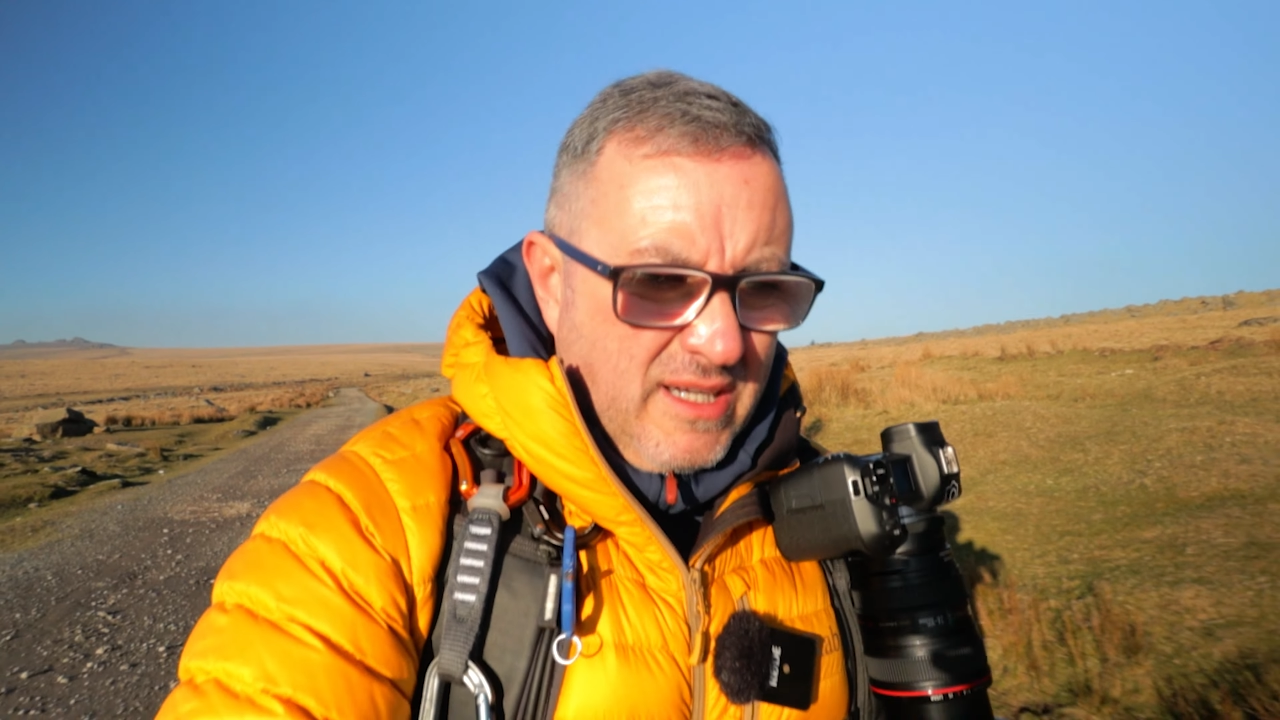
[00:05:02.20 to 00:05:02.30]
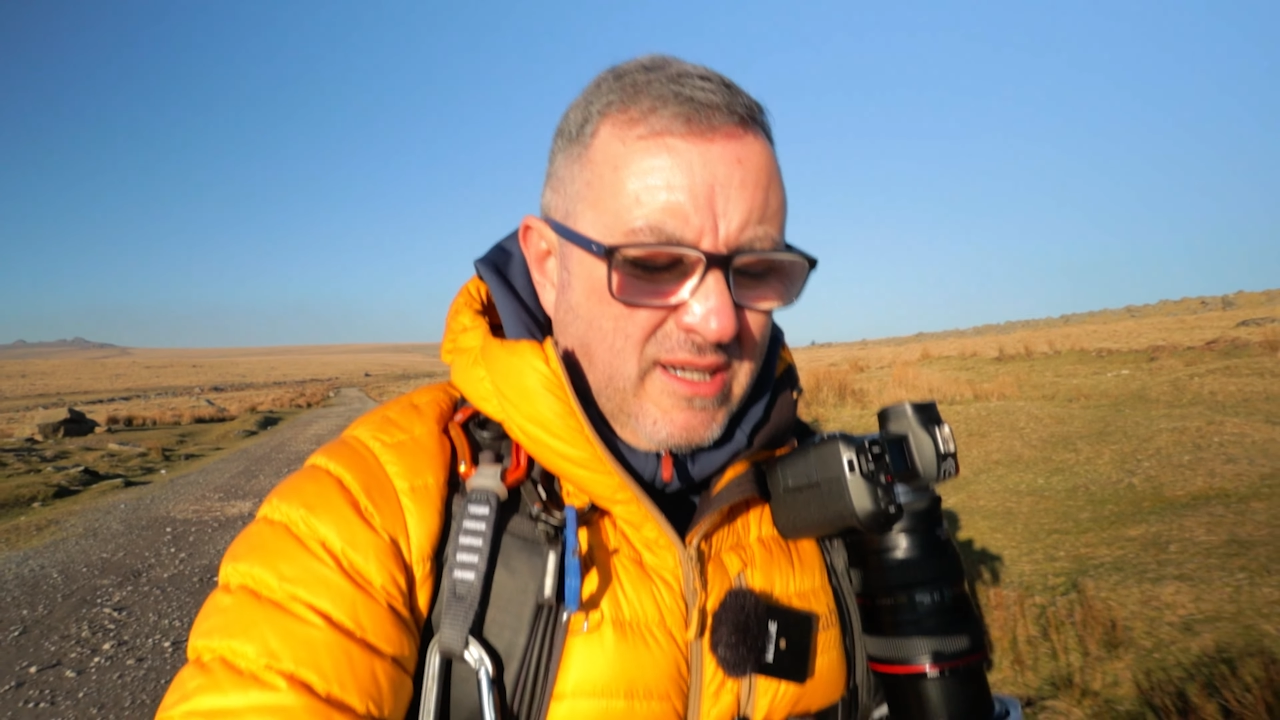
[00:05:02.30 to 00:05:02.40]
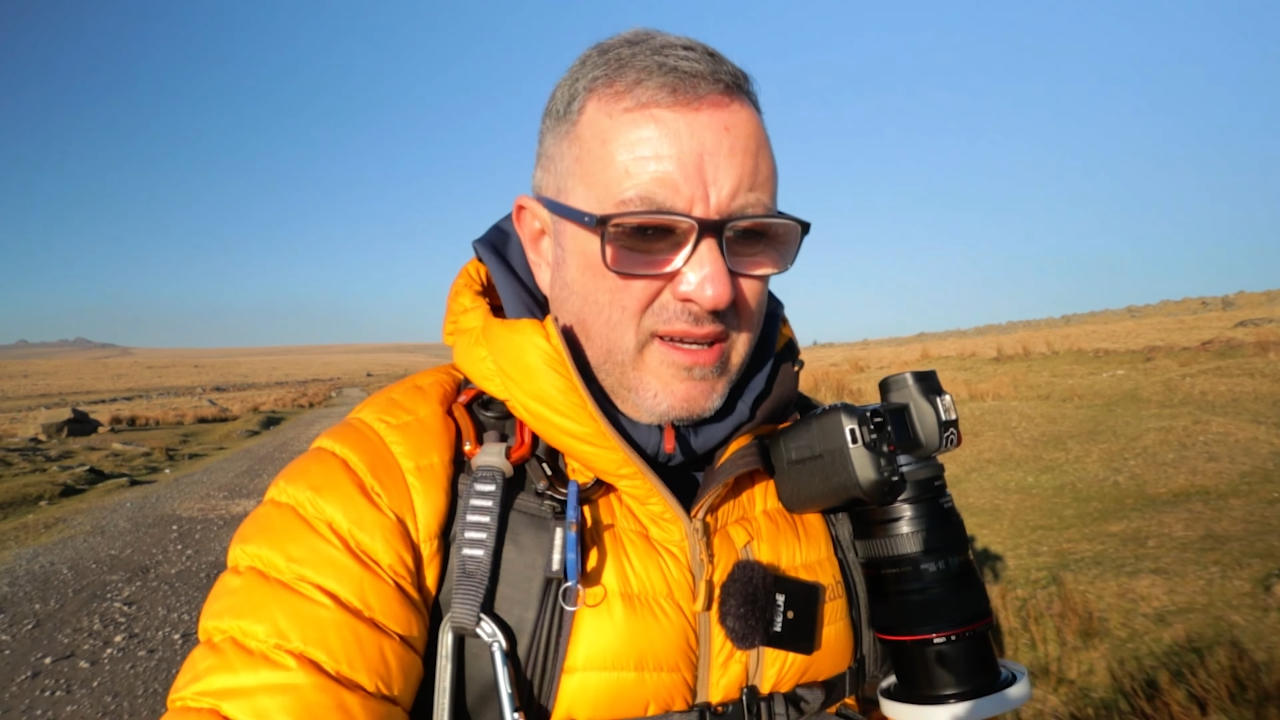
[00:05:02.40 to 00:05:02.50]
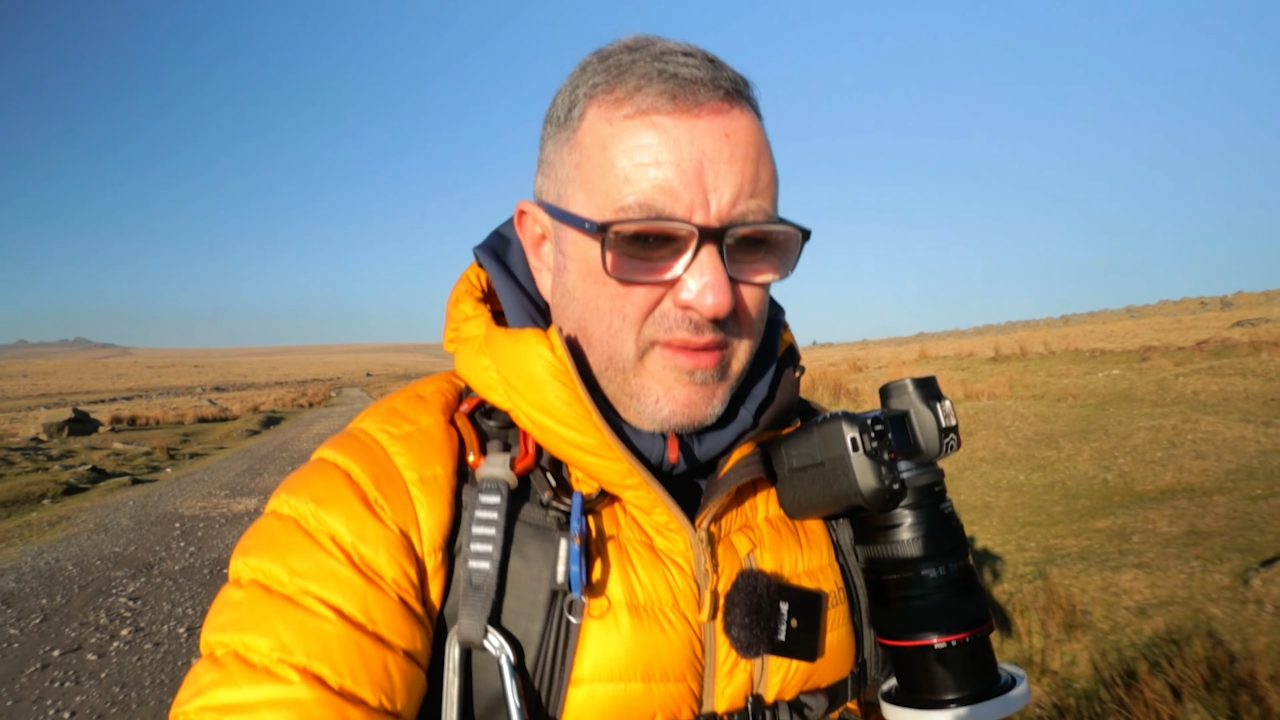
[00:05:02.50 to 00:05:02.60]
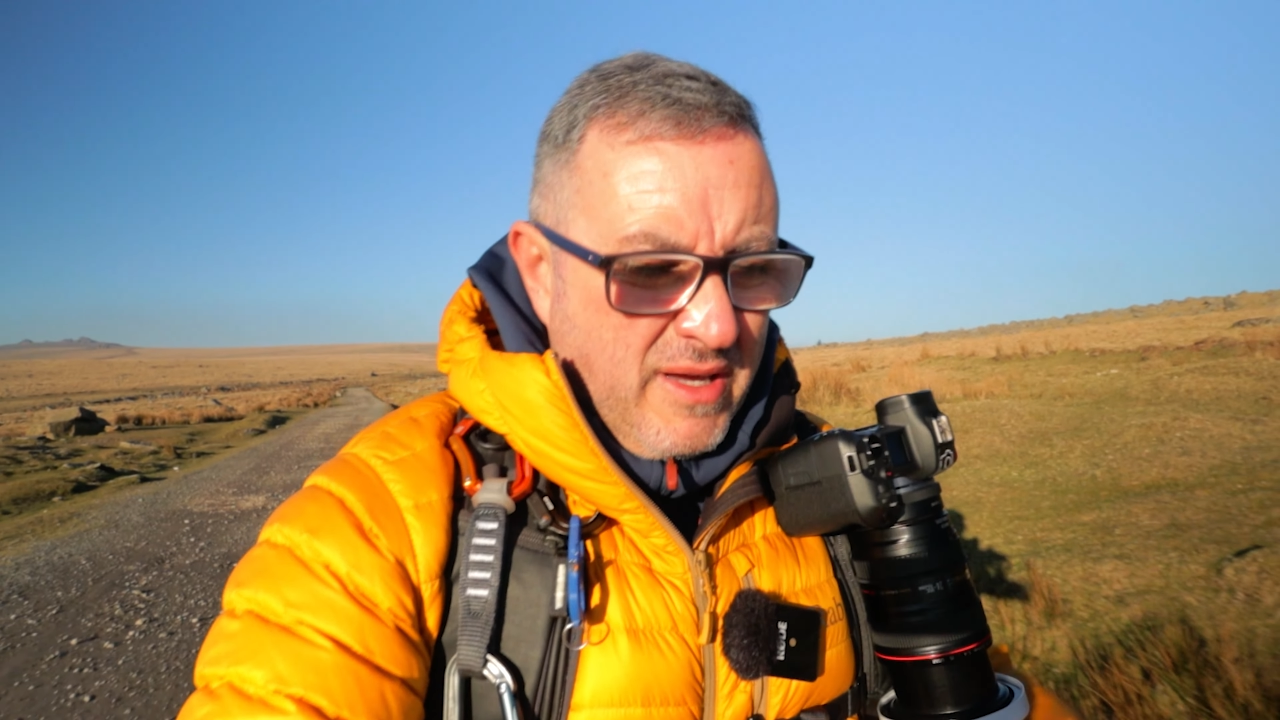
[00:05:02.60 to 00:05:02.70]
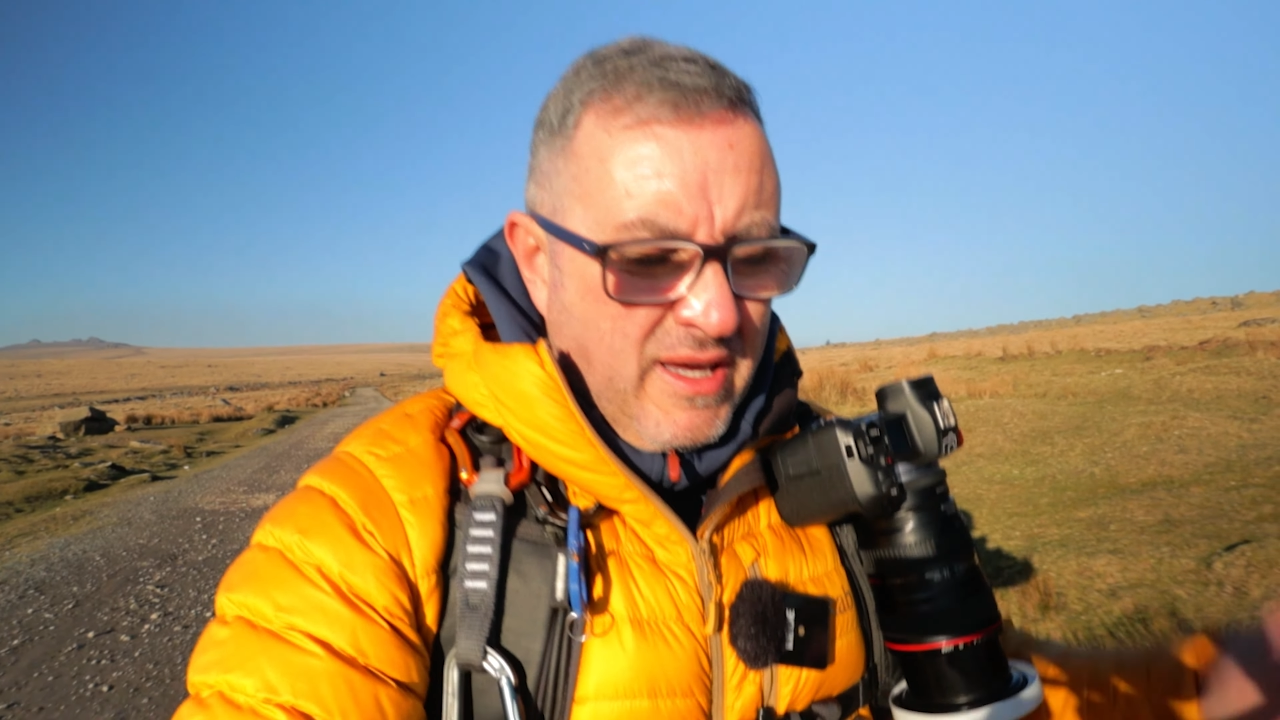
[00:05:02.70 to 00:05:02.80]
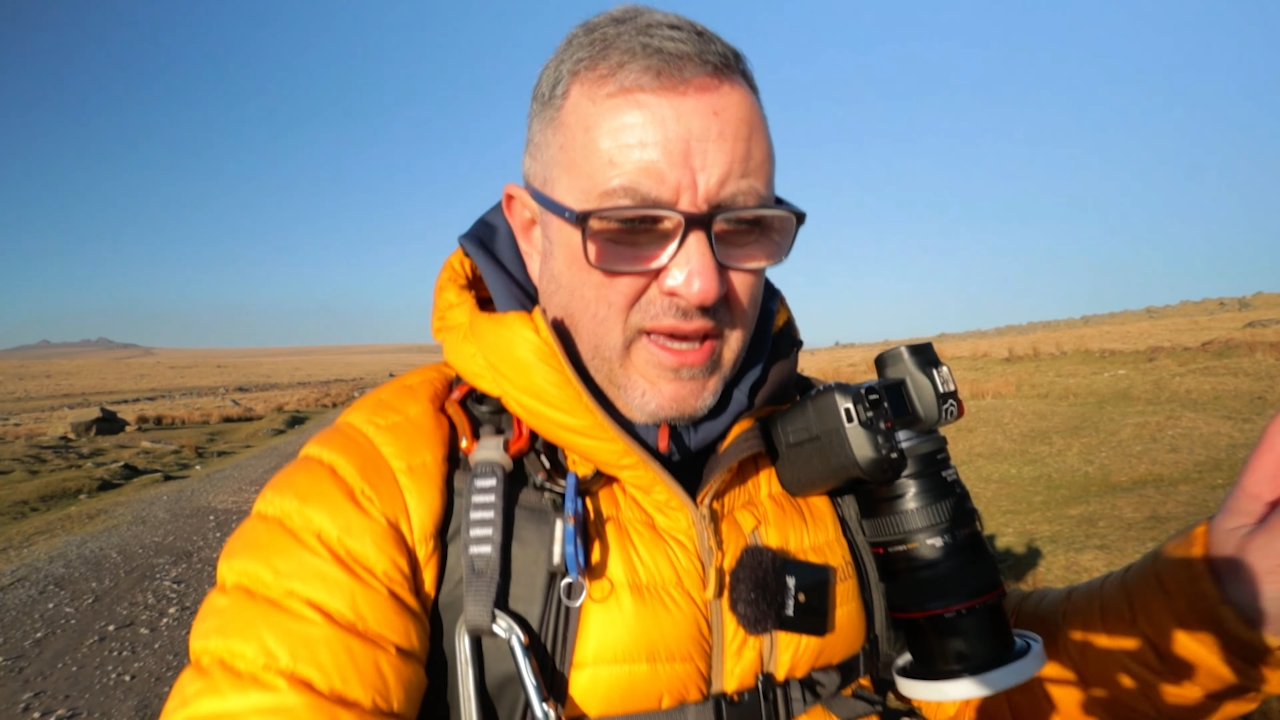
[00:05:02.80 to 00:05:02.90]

I'll